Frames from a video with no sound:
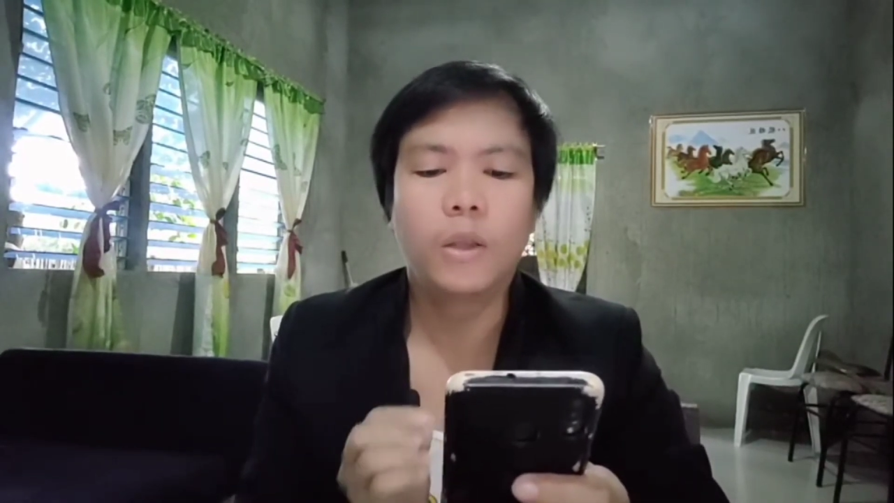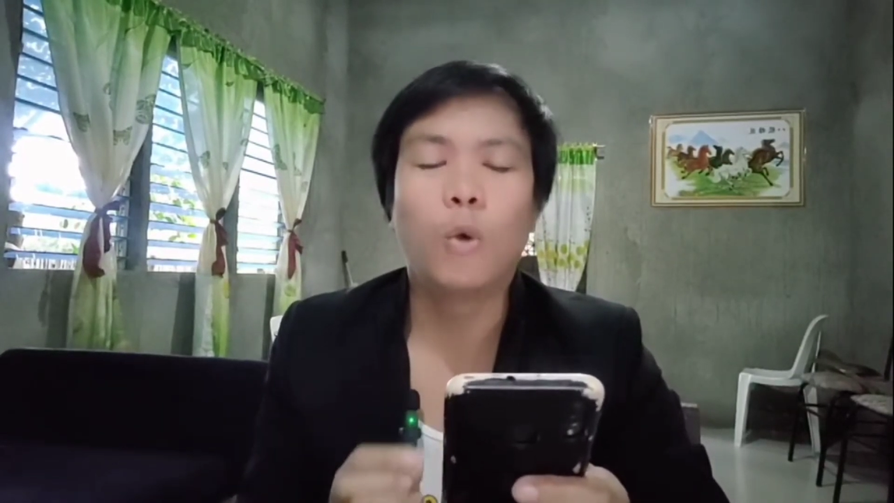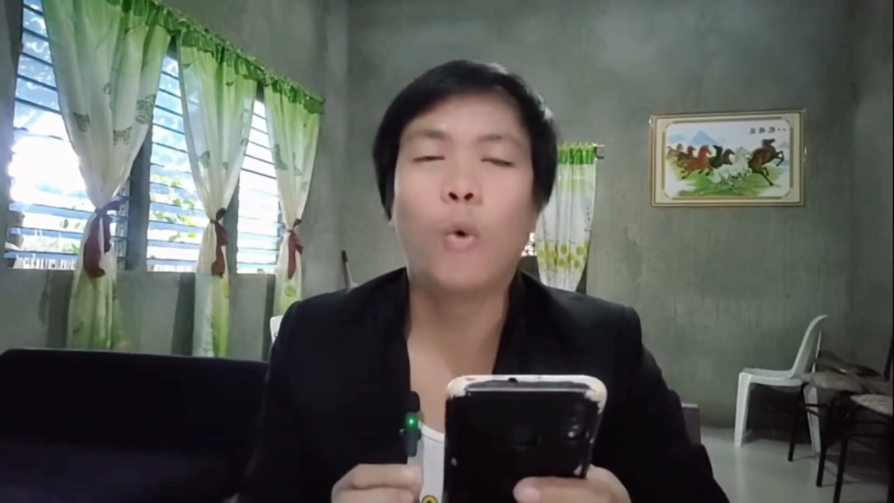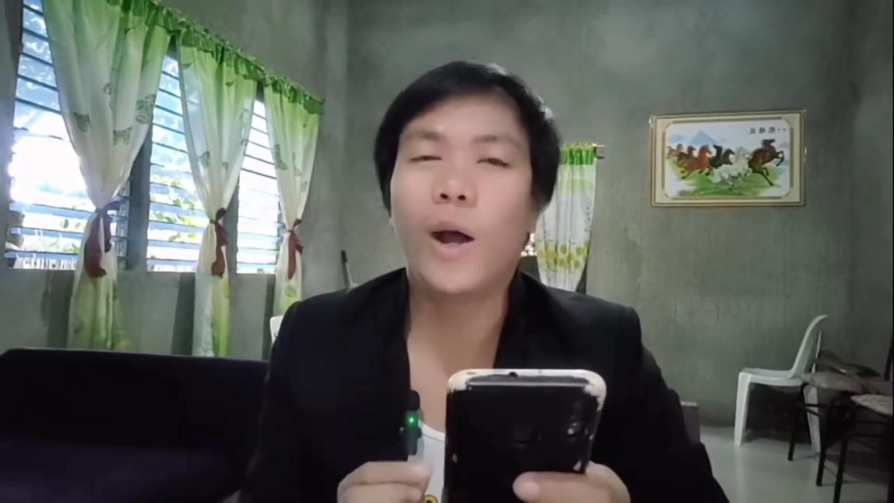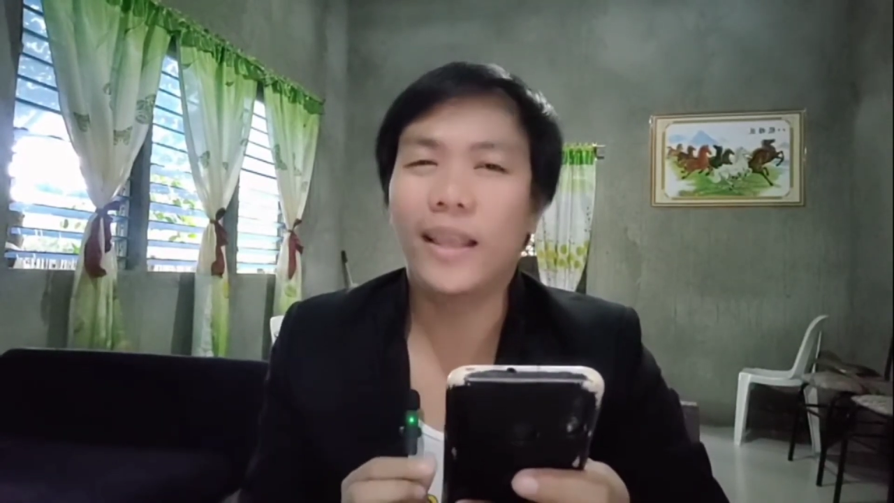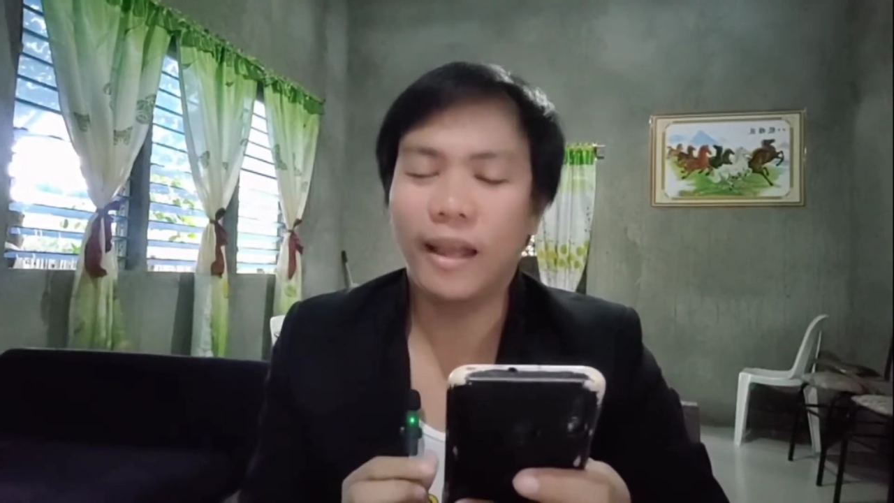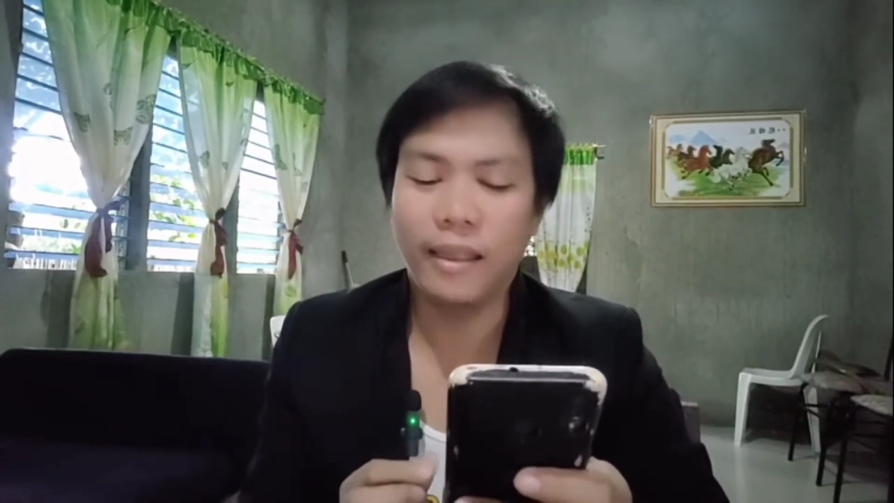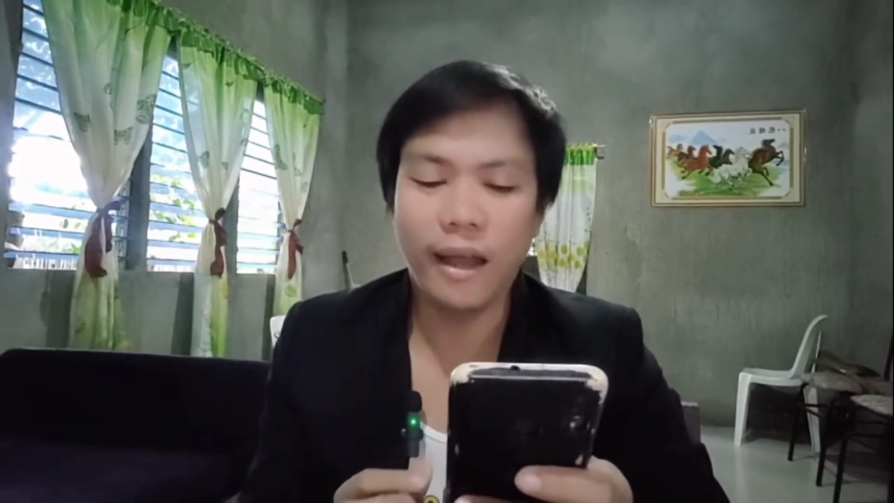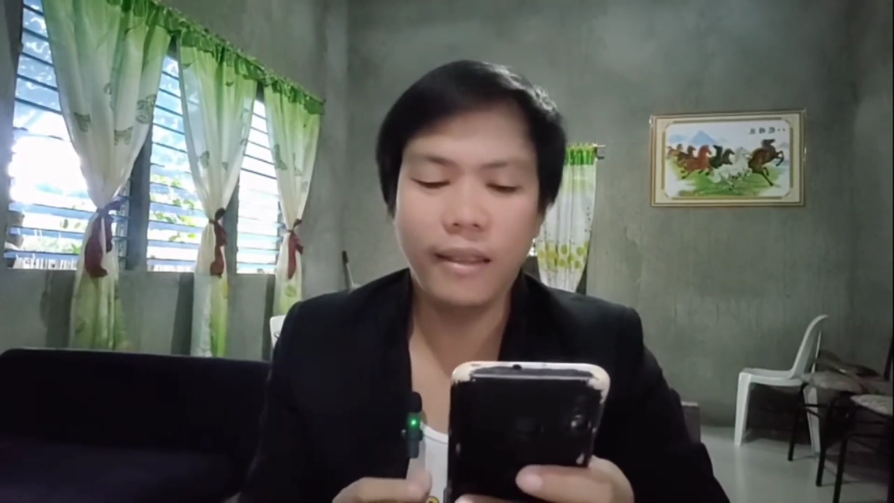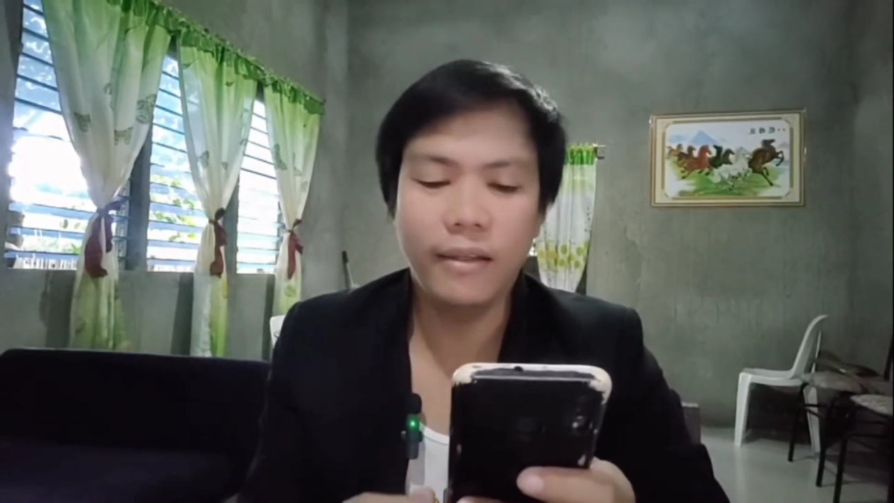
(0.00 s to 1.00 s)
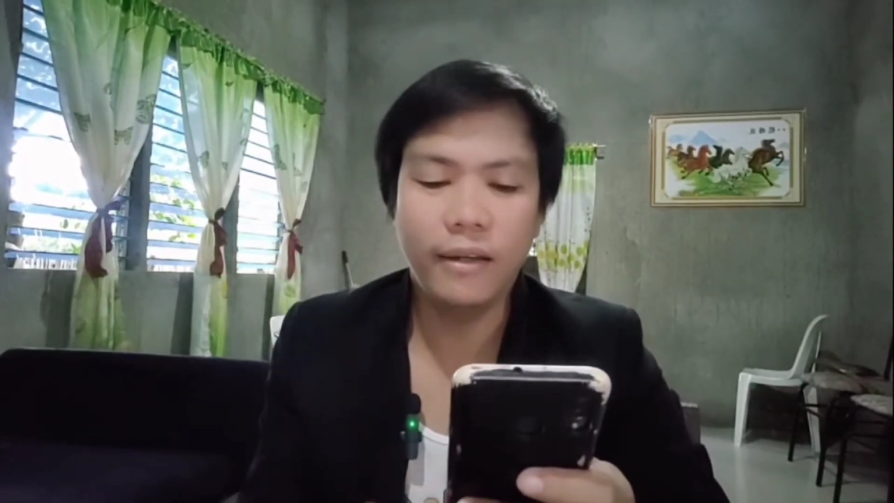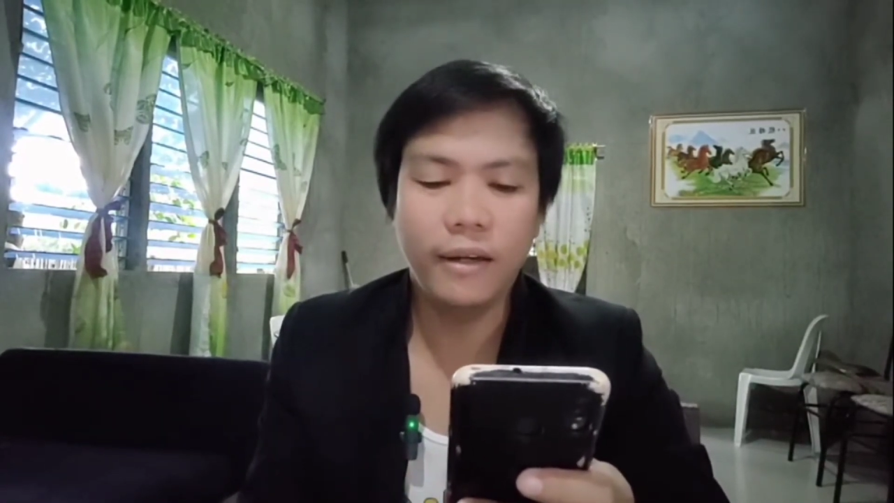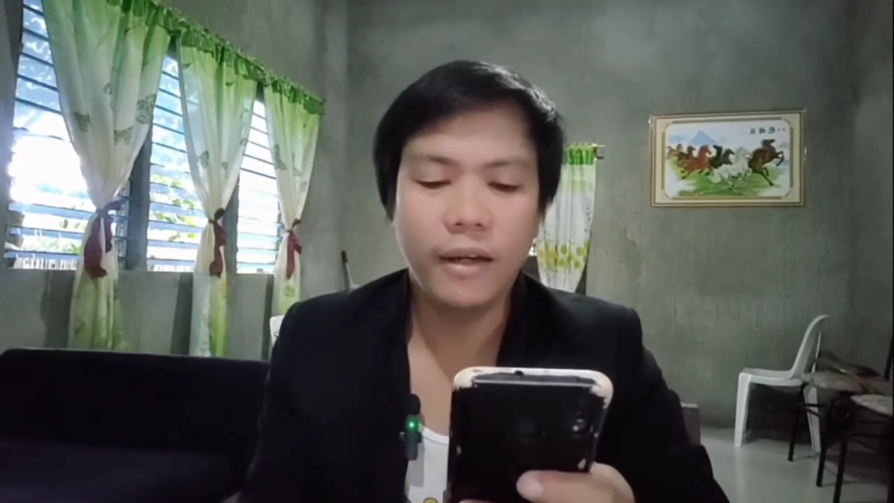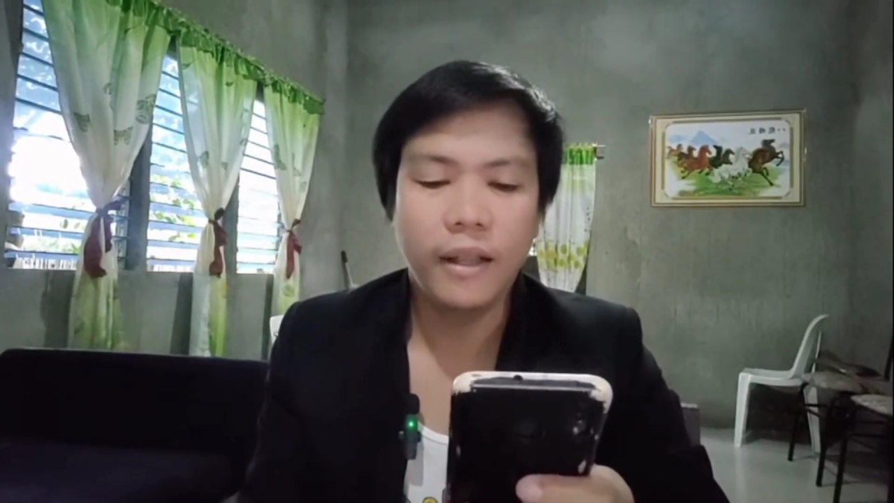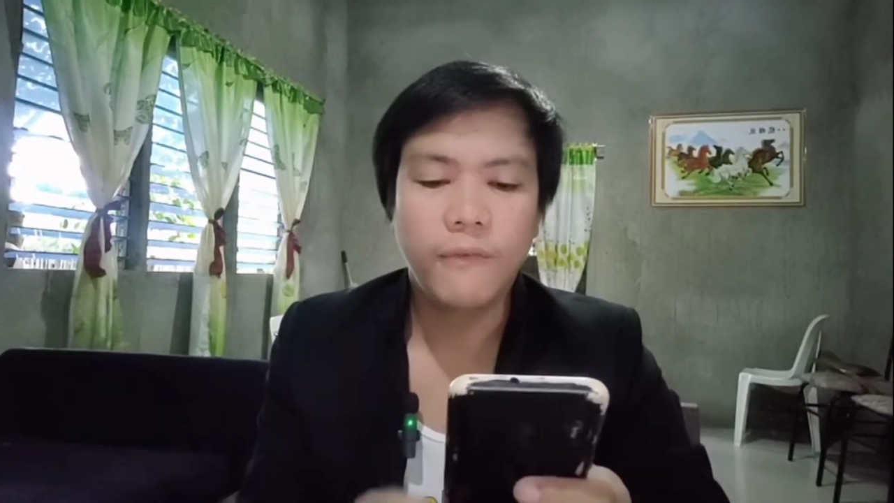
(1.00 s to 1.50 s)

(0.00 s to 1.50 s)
to one another